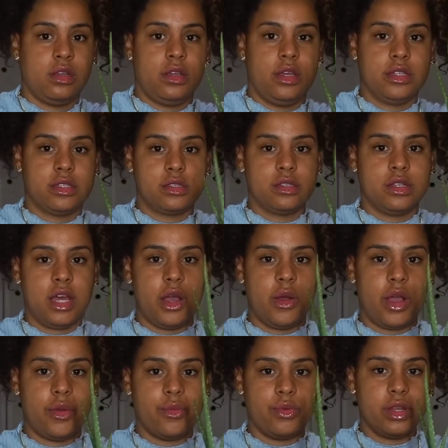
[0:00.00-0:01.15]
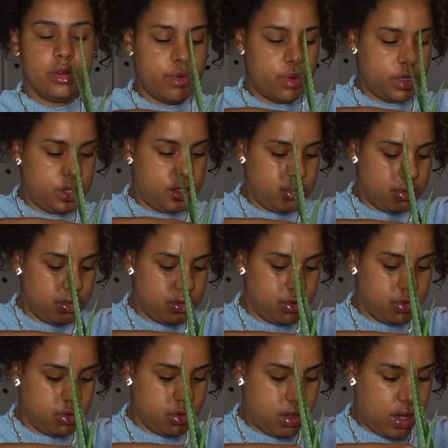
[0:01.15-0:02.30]
And so now I really want
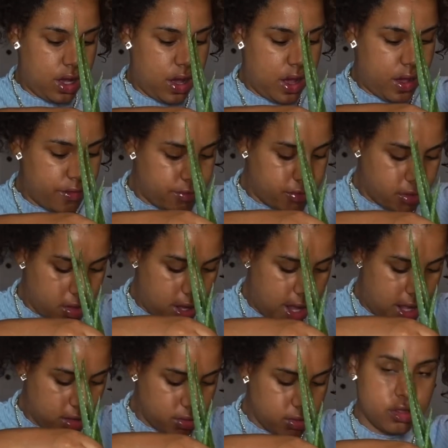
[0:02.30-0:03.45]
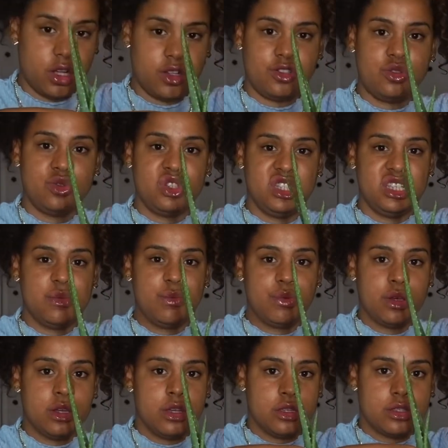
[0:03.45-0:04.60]
to have the aloe not too deep,
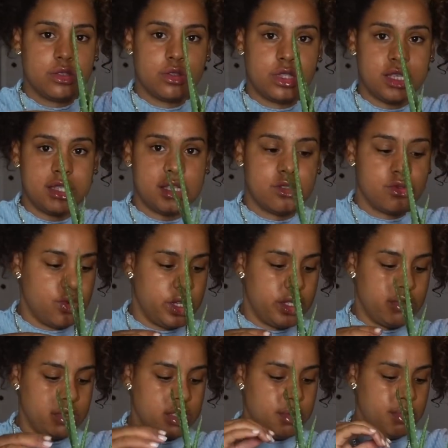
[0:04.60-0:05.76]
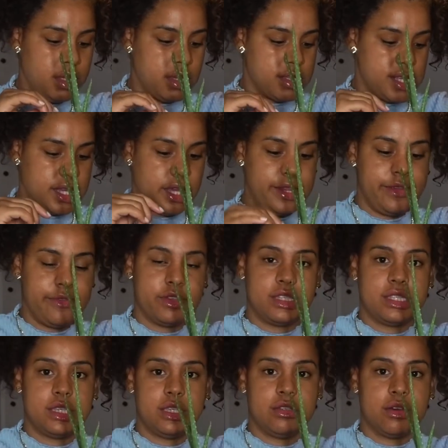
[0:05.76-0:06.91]
So this is way too deep because I can't even
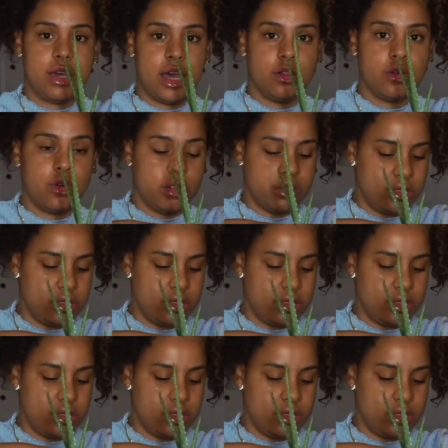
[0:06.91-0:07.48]
see the aloe on